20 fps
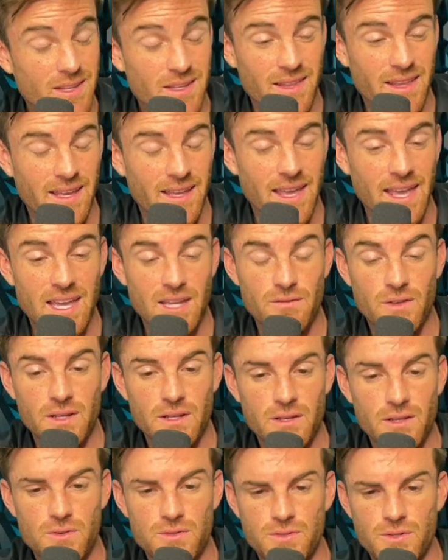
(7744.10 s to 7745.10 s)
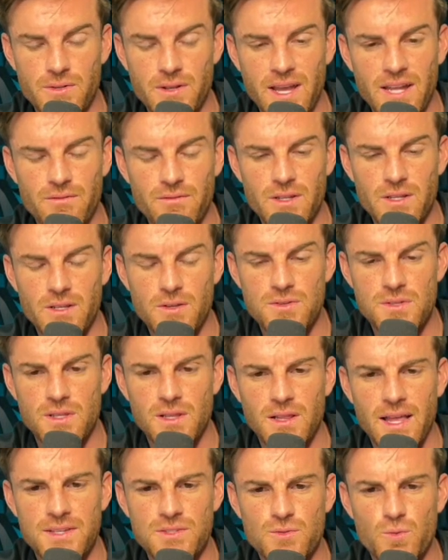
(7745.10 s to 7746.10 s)
like I did like eight videos or nine videos
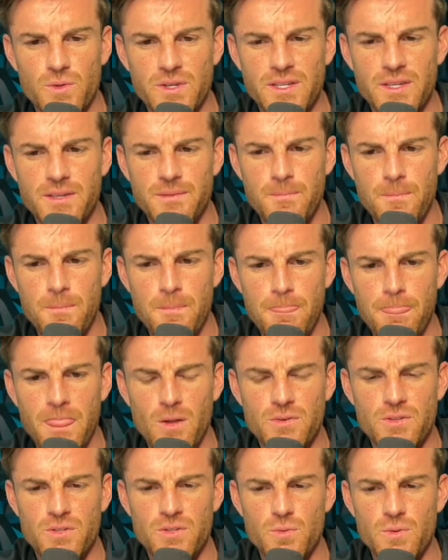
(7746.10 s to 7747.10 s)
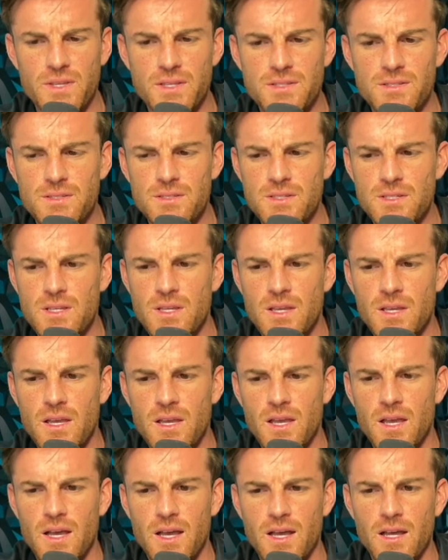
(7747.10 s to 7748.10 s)
in the last week or two weeks.
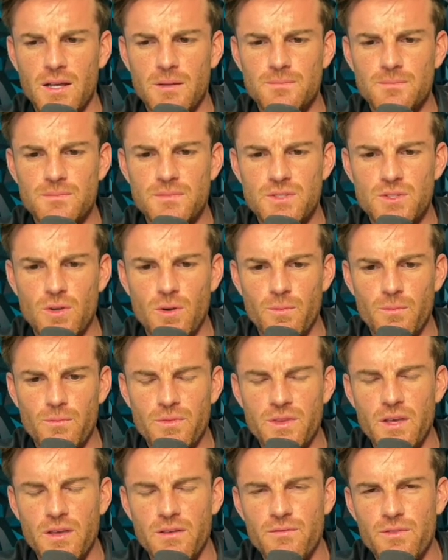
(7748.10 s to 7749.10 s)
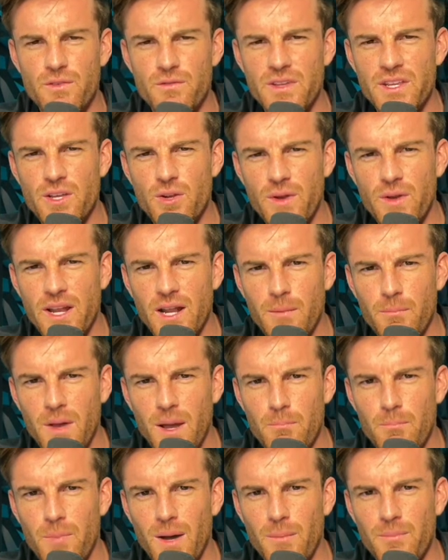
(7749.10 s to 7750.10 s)
Um, so the the video rate, I'm,
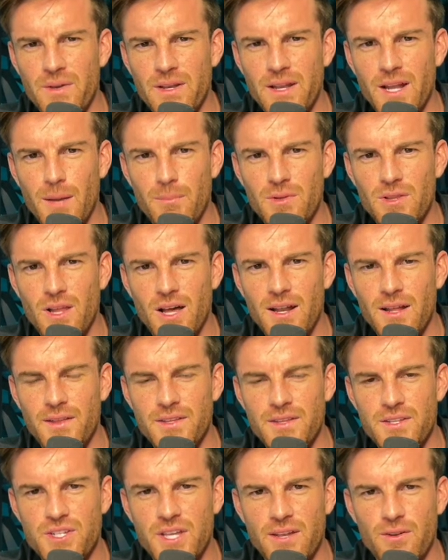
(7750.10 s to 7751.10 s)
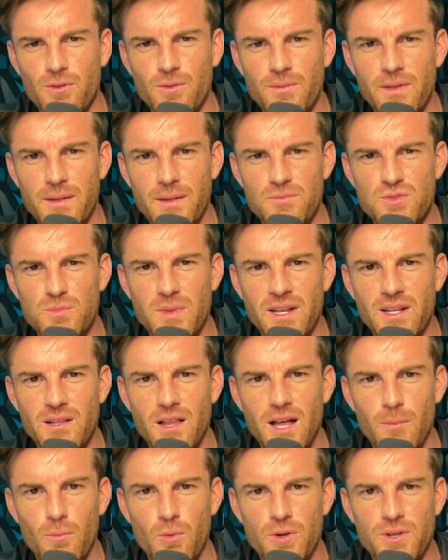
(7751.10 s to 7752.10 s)
I'm bumping it up a lot on the channel. I'm spending
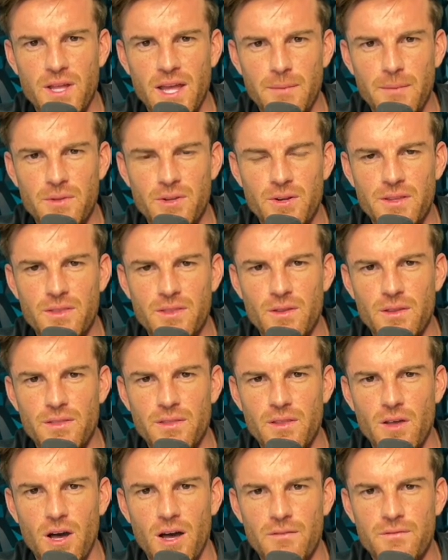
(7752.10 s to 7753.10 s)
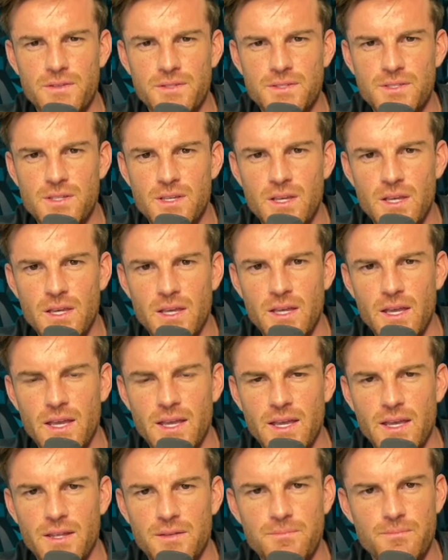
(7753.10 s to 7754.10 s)
a lot more time here at the the office,
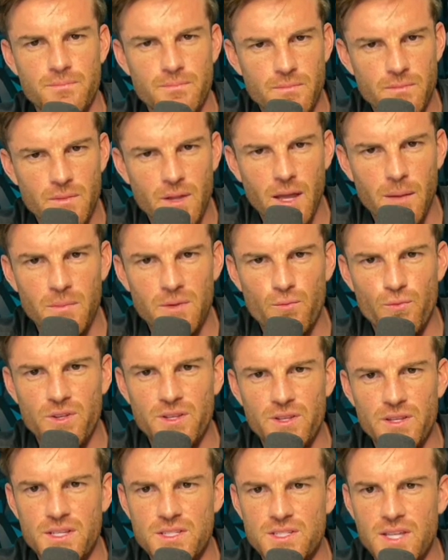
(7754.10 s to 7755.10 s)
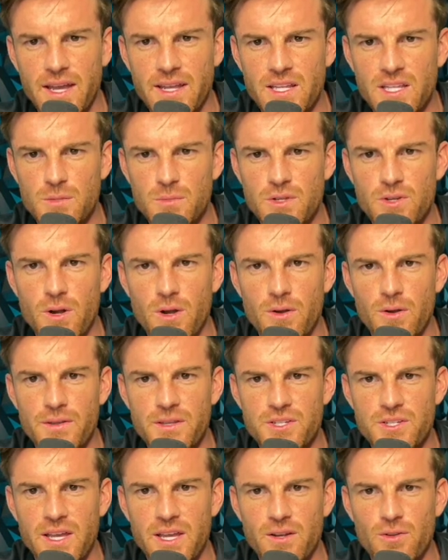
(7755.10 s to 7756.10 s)
and I'm really excited to be
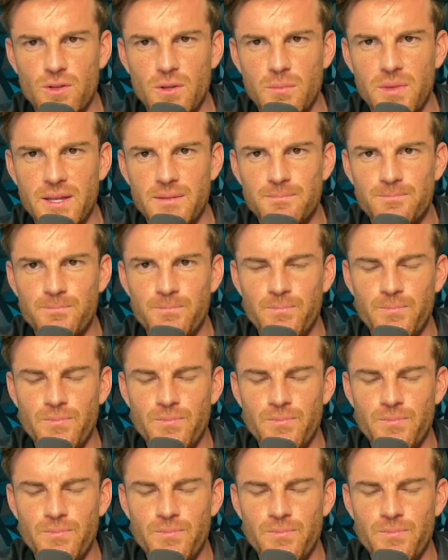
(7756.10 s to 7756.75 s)
growing the channel a bit.